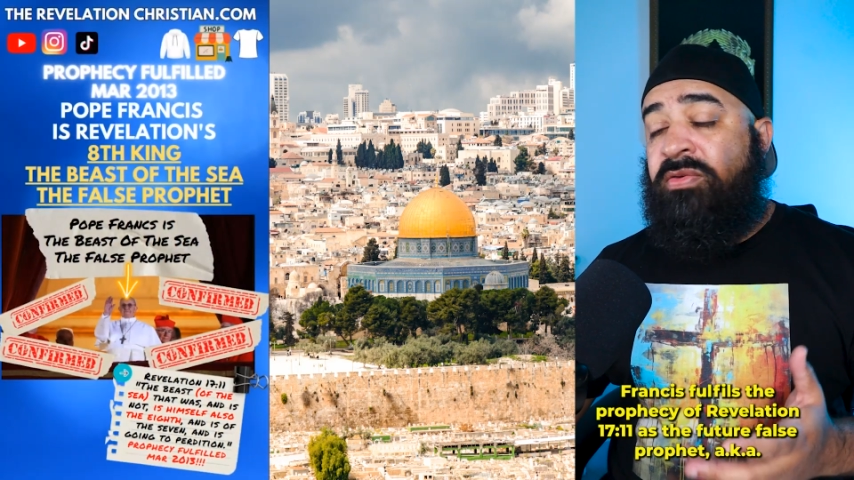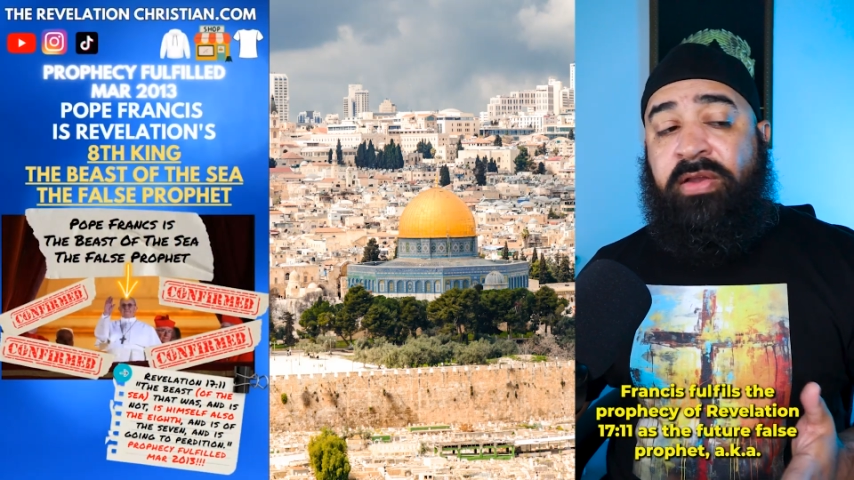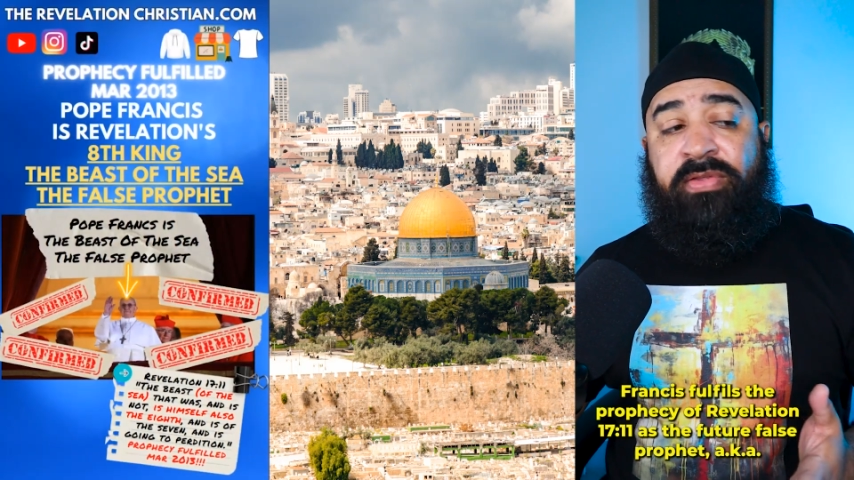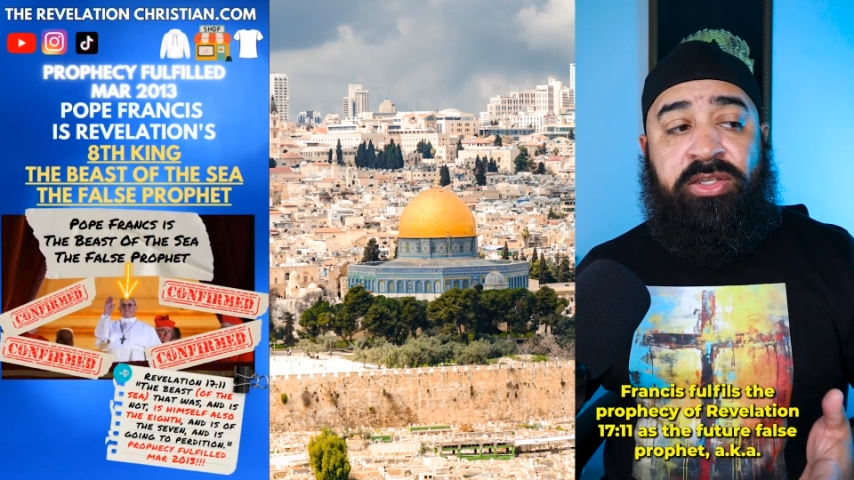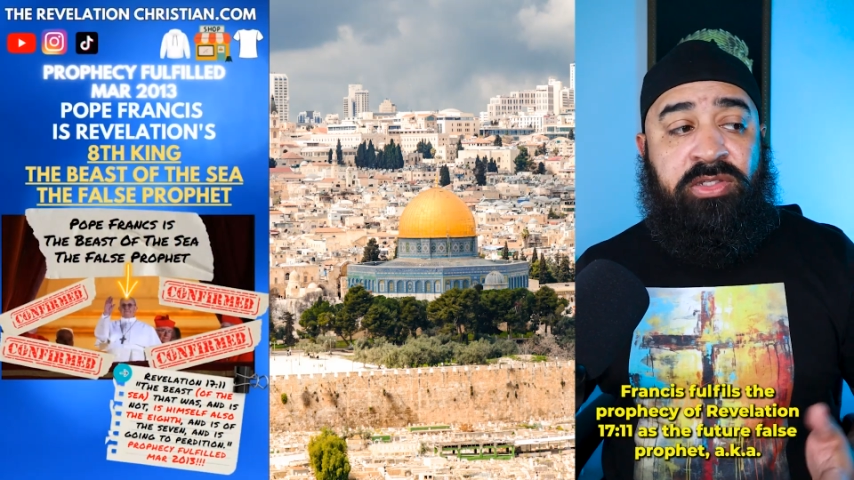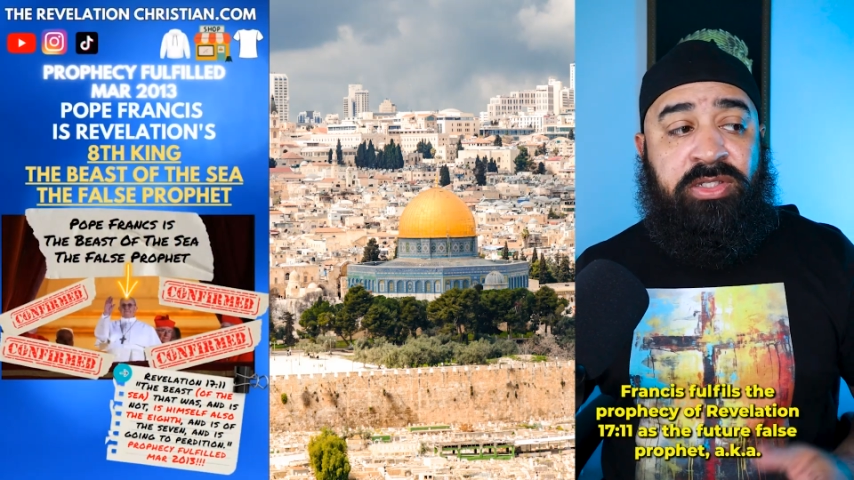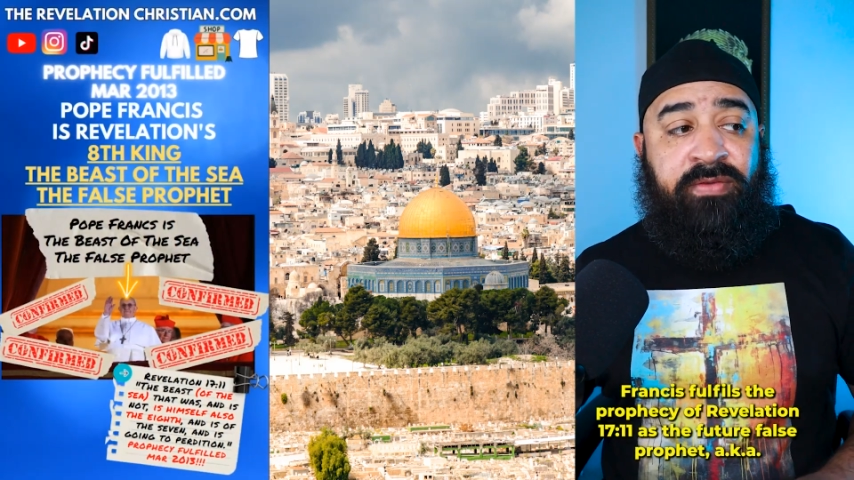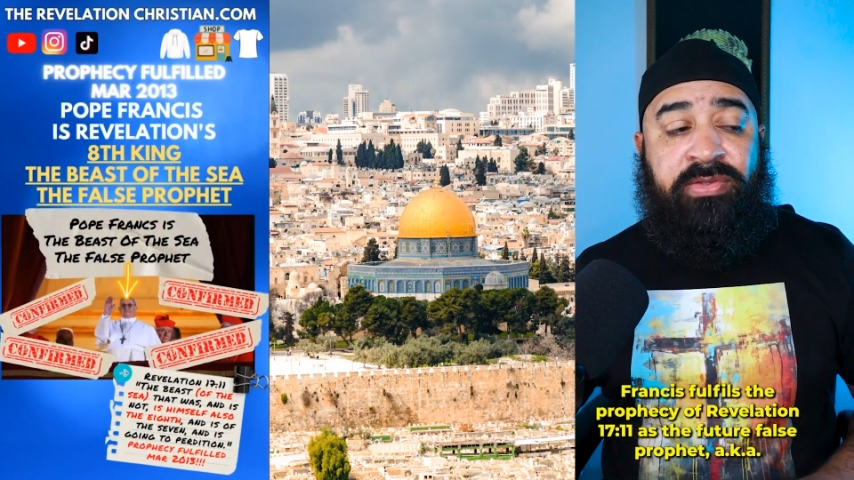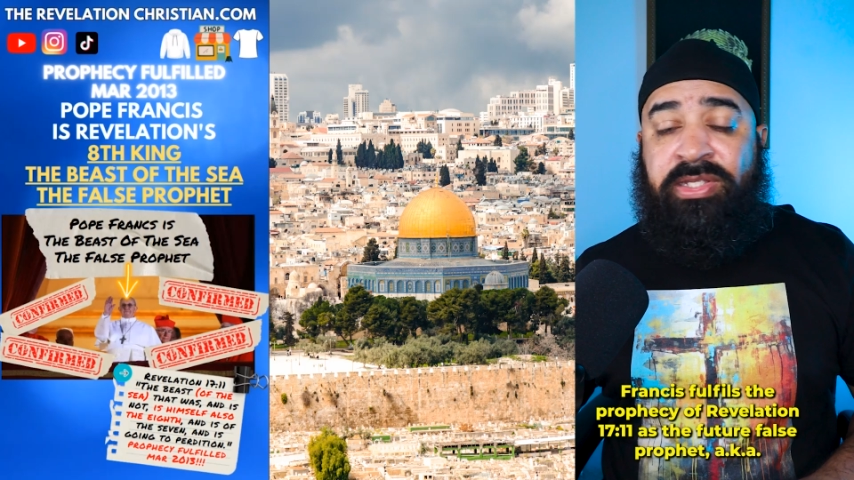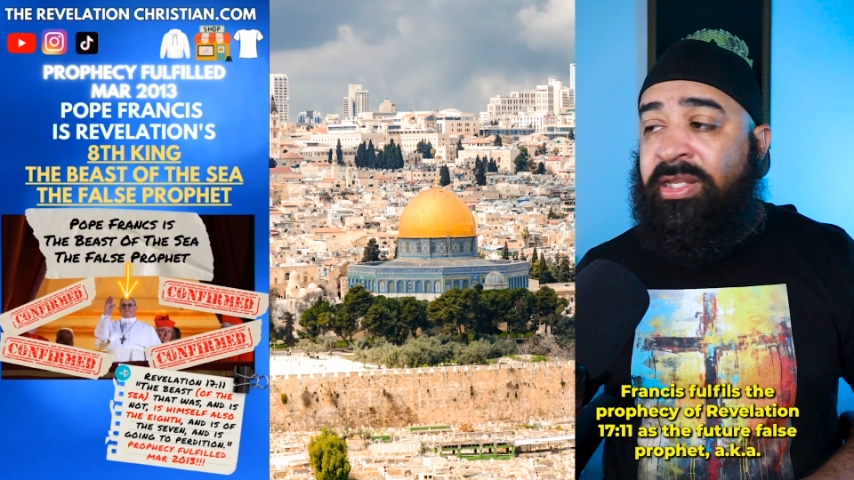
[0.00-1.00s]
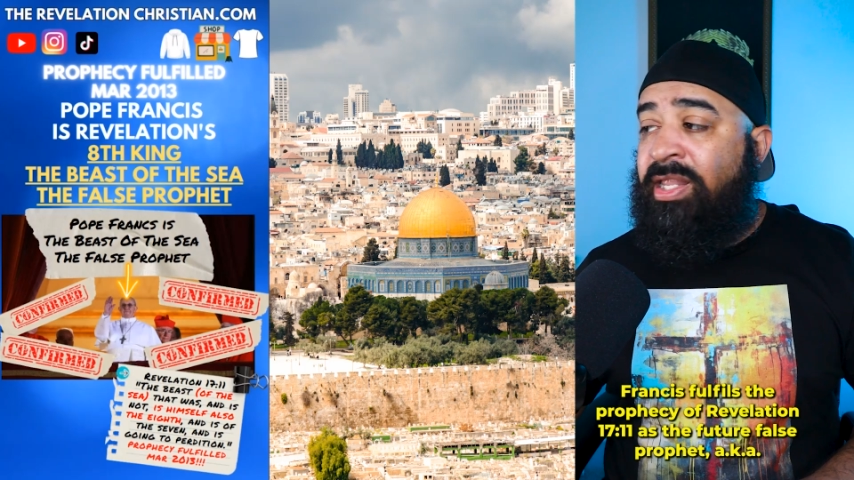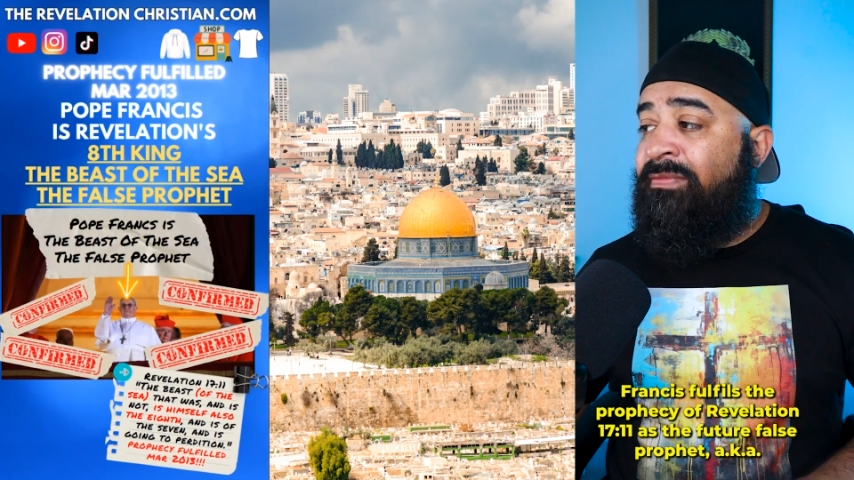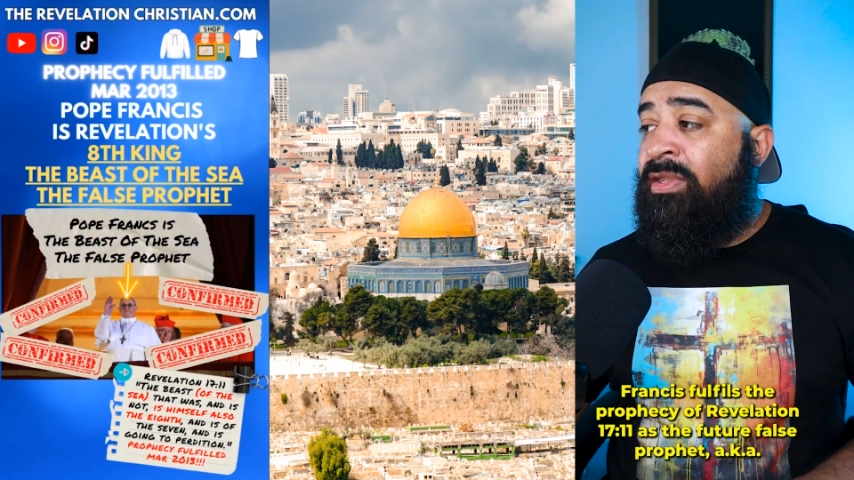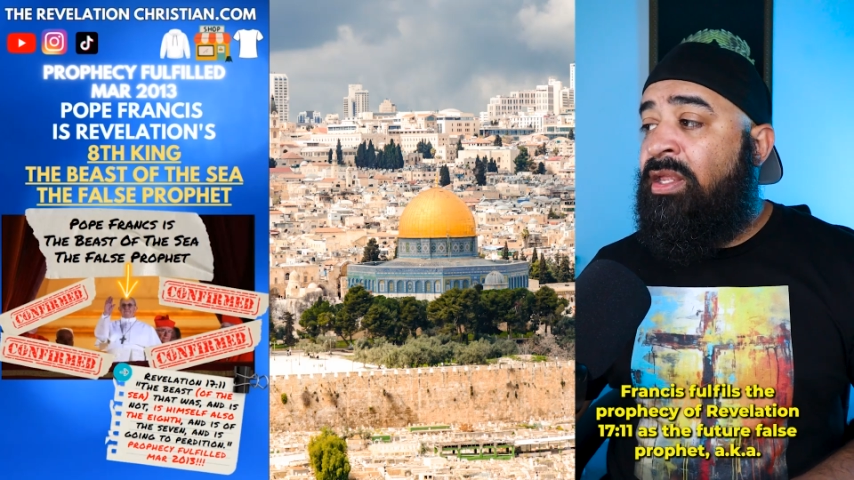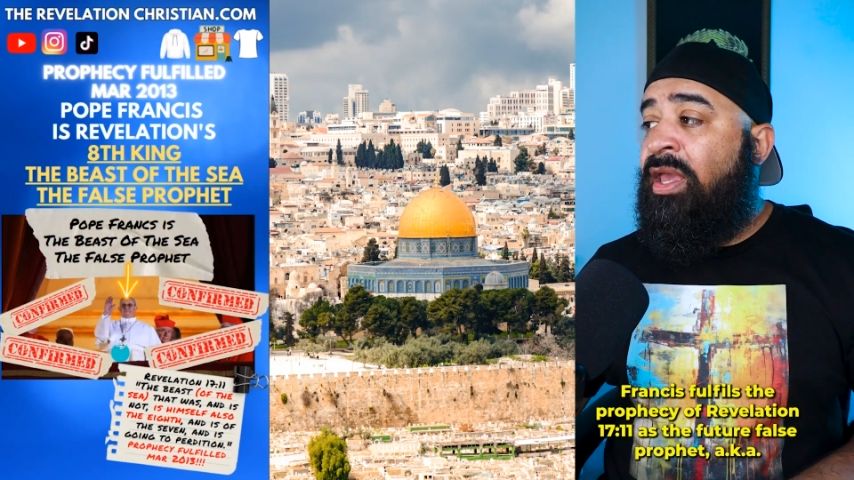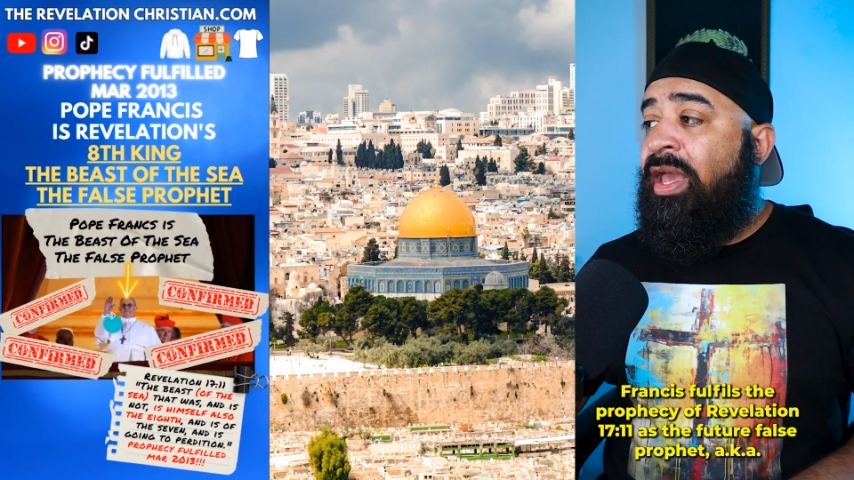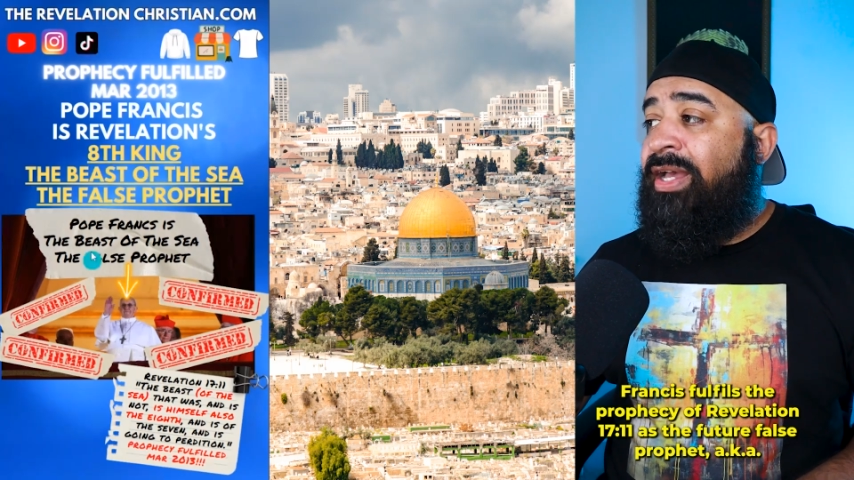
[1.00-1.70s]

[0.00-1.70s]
in Revelation 17:11